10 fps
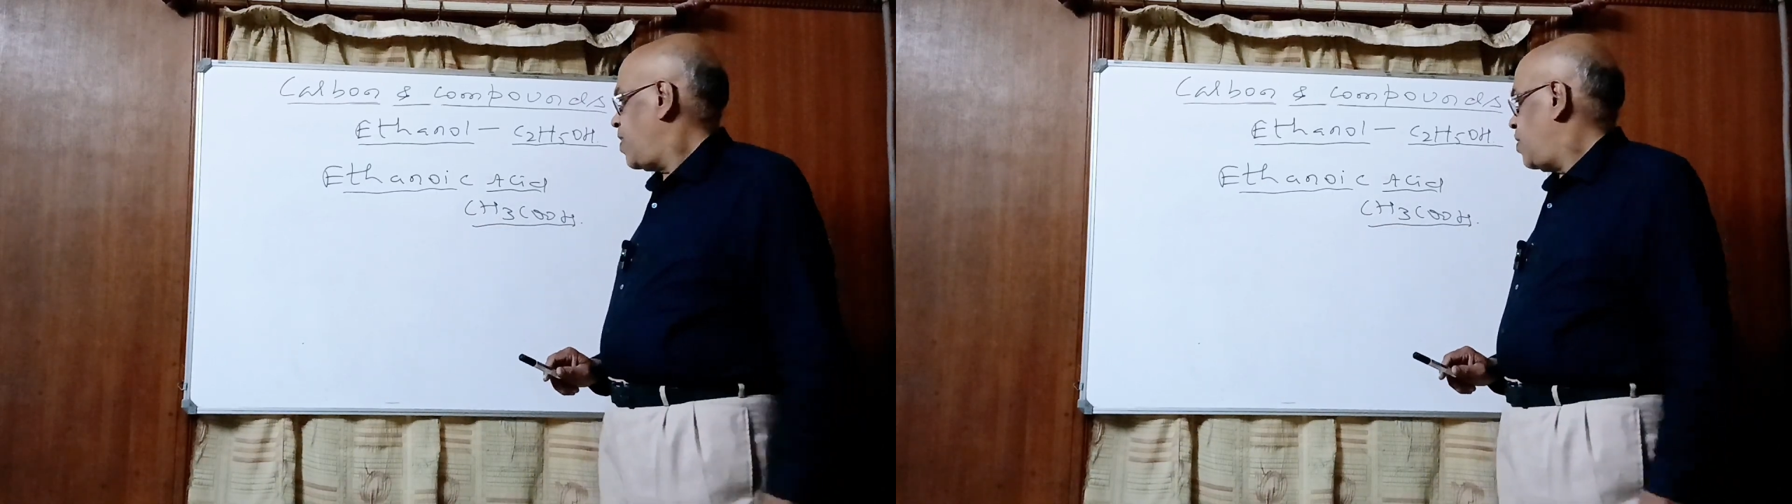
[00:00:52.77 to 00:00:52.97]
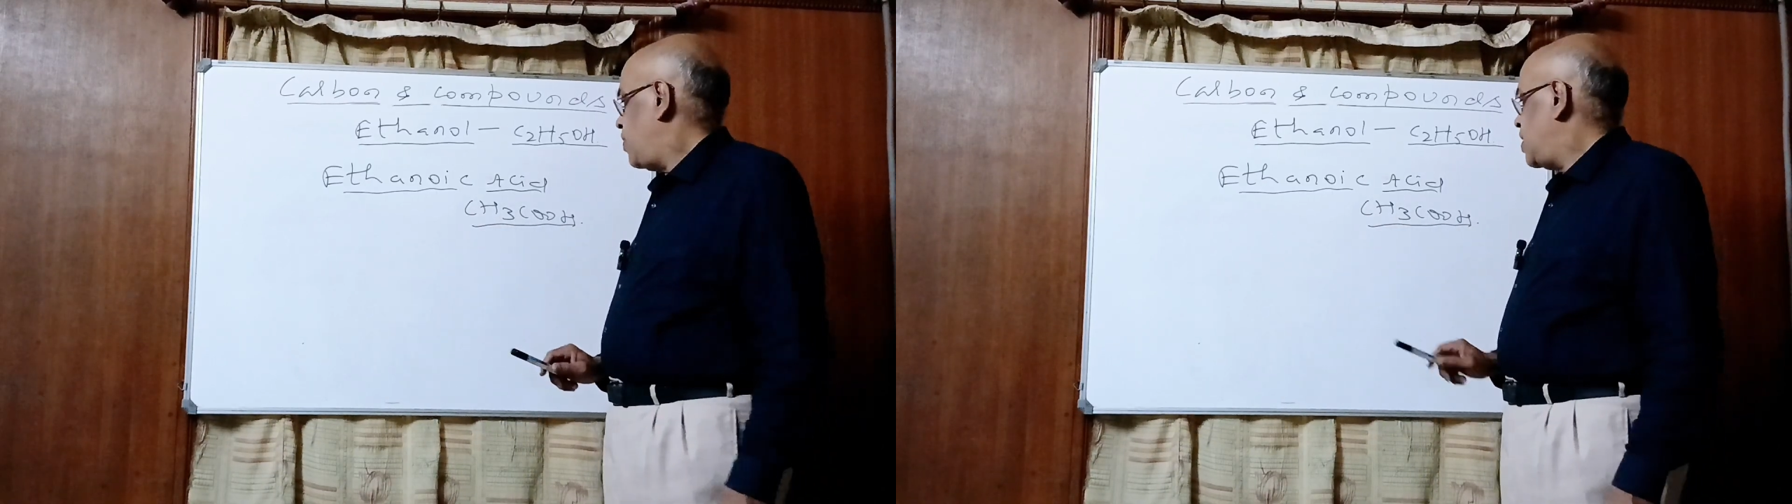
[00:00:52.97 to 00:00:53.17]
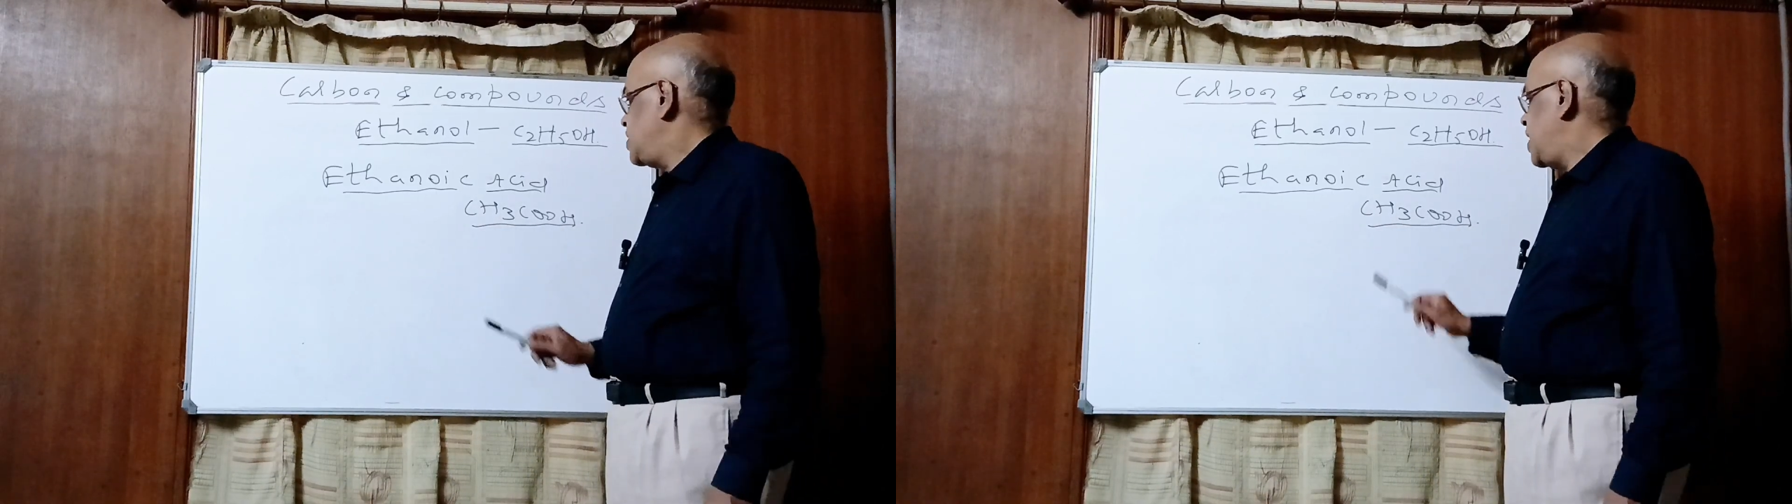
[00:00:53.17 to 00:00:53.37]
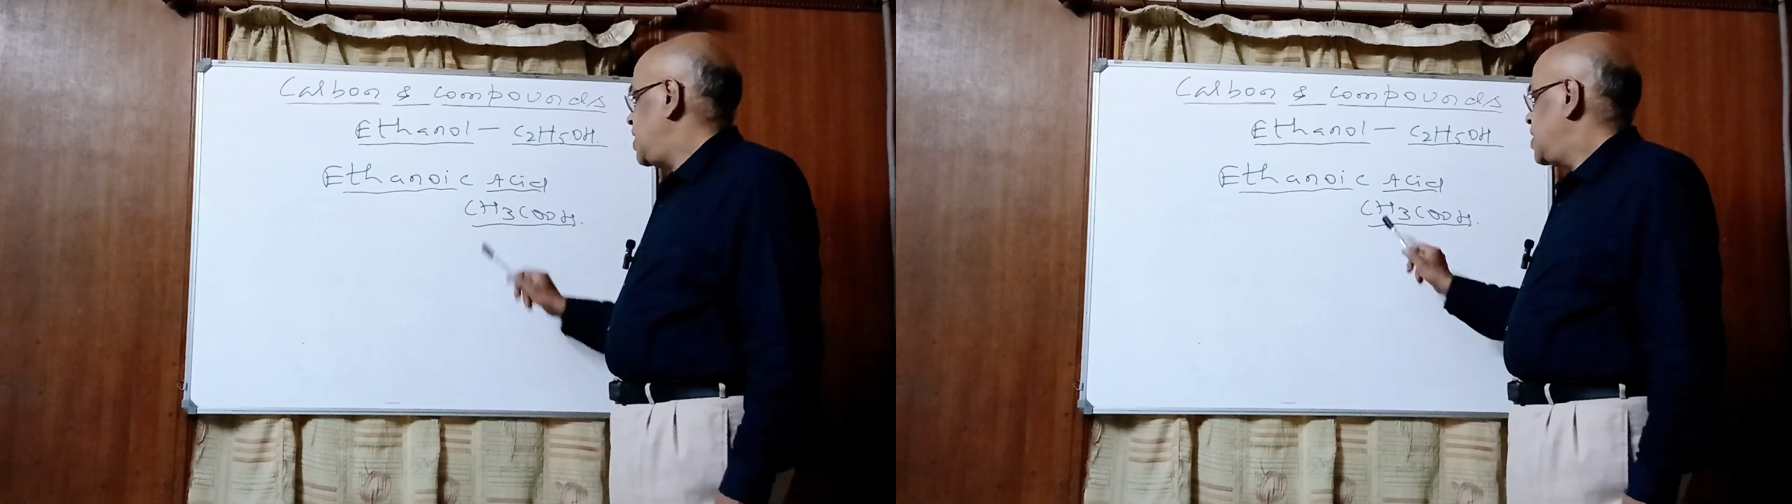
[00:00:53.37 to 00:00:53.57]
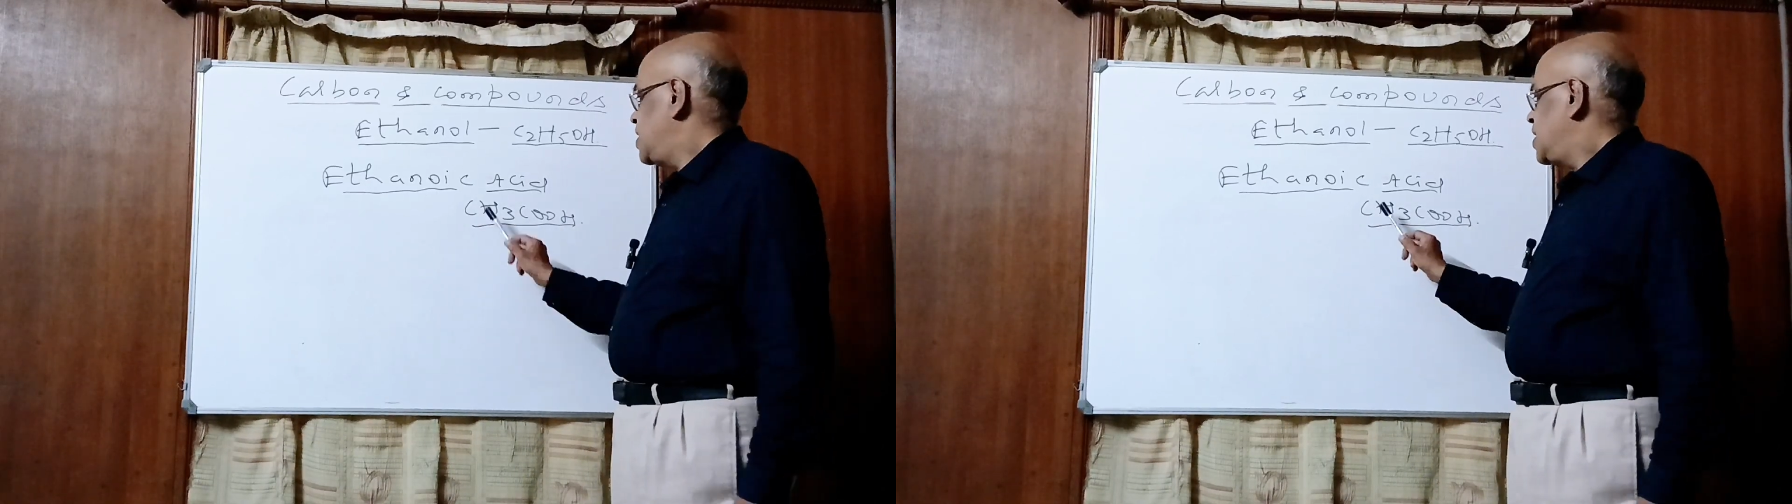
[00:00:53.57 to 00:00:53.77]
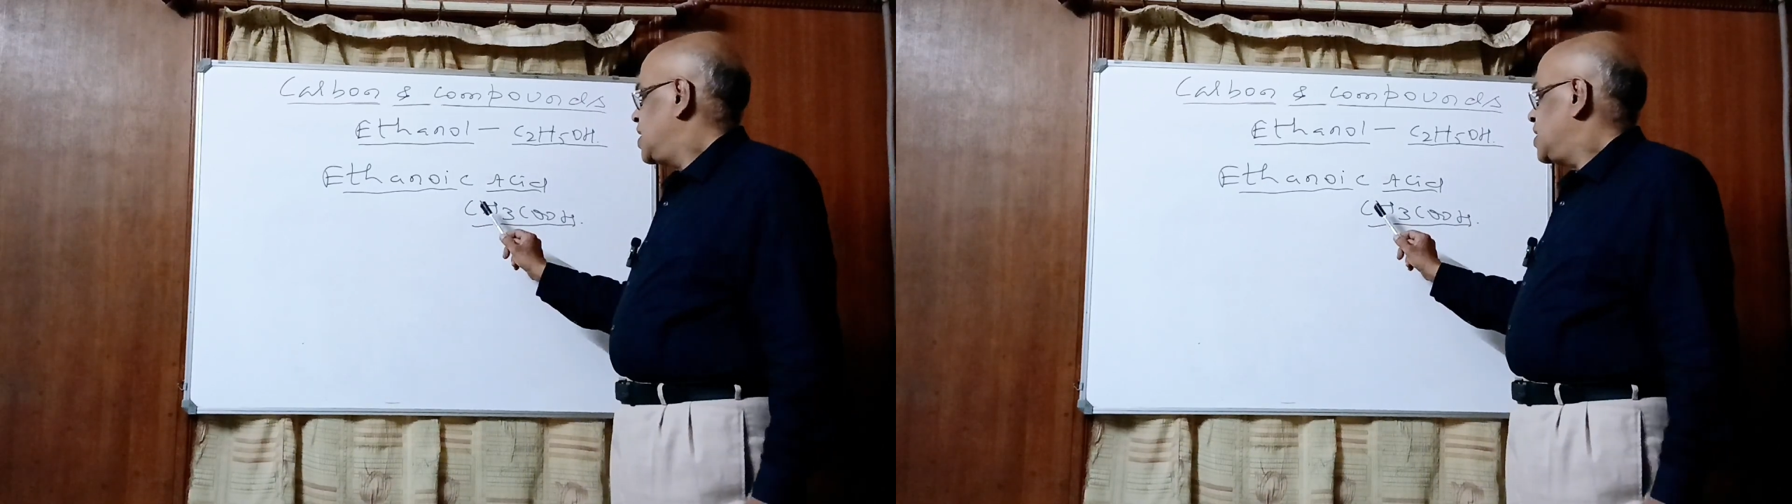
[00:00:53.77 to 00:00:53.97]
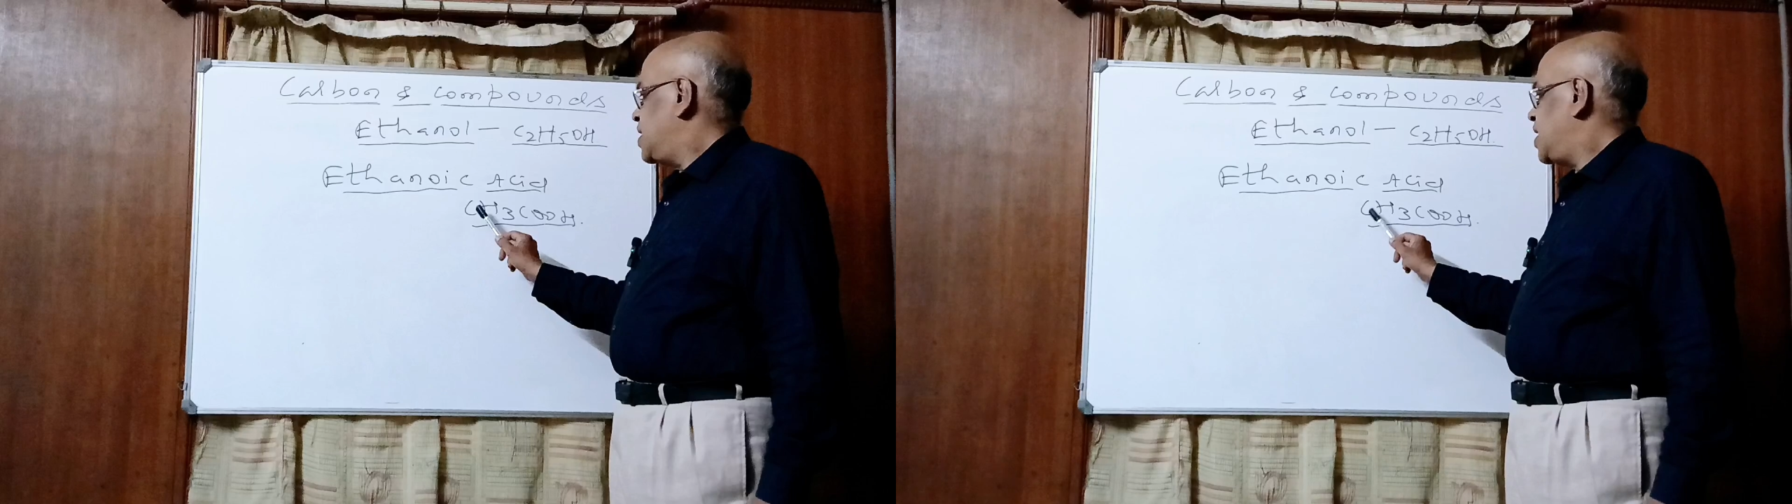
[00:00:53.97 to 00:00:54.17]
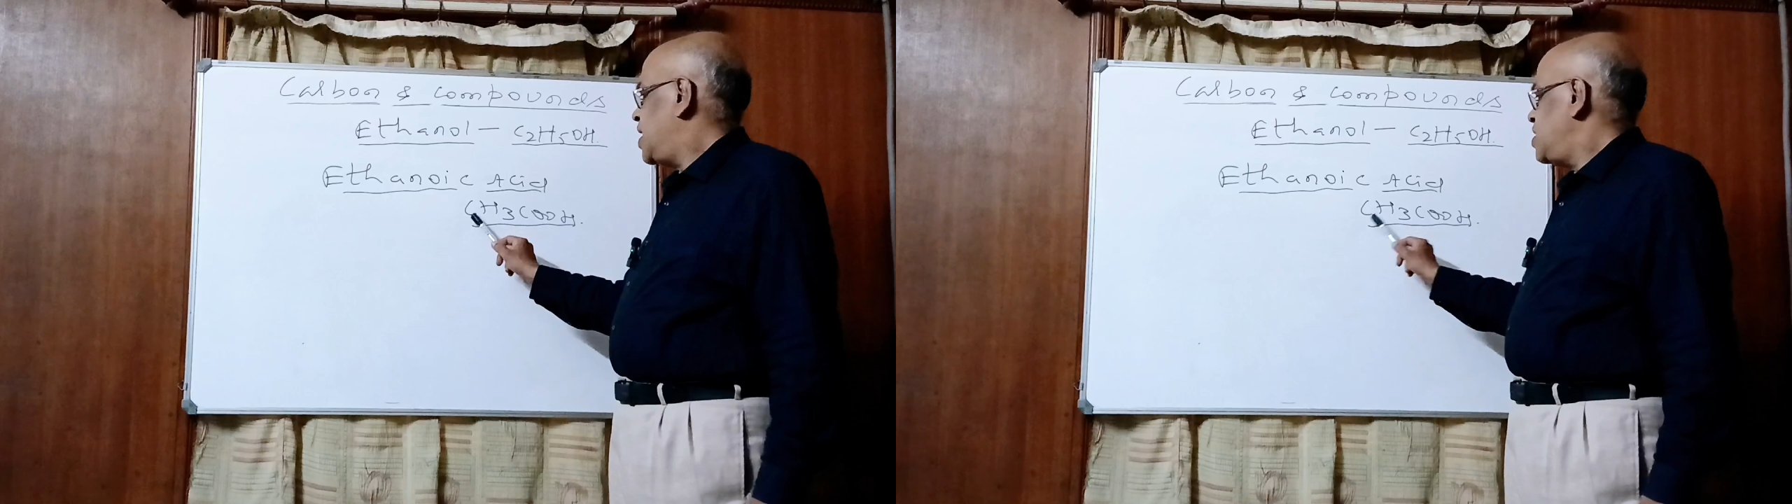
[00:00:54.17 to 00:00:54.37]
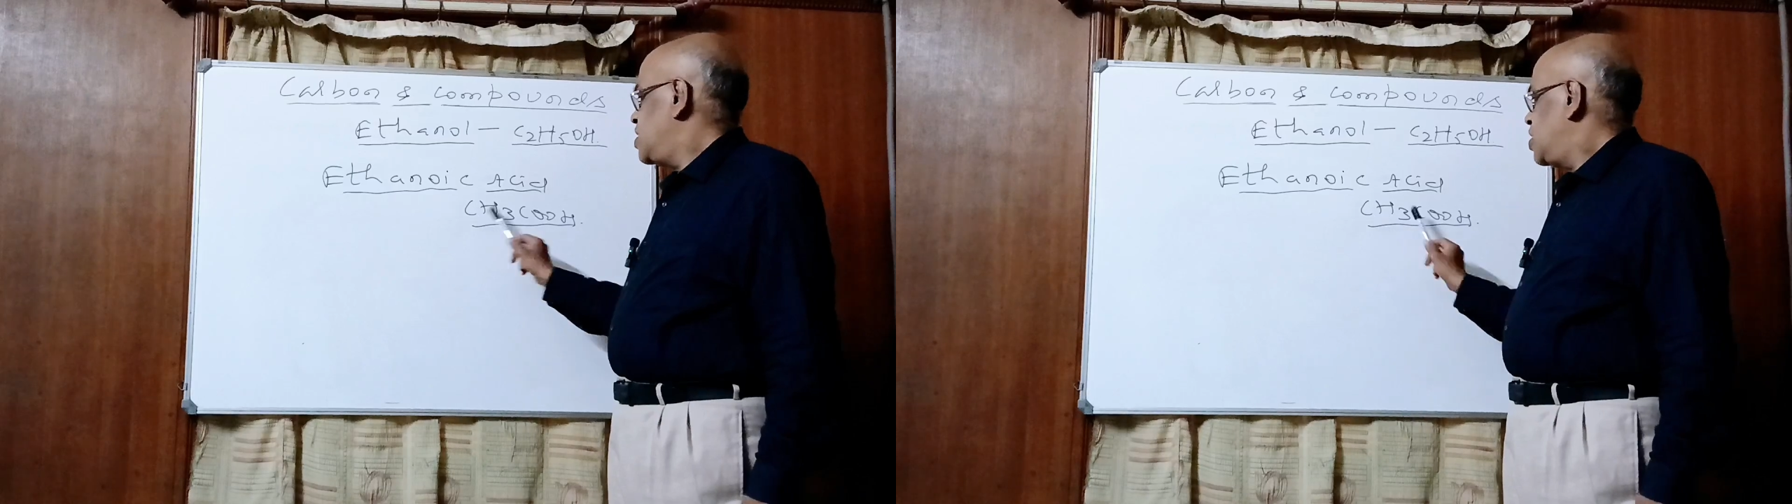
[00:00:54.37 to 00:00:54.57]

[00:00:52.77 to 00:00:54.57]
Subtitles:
What is that? There are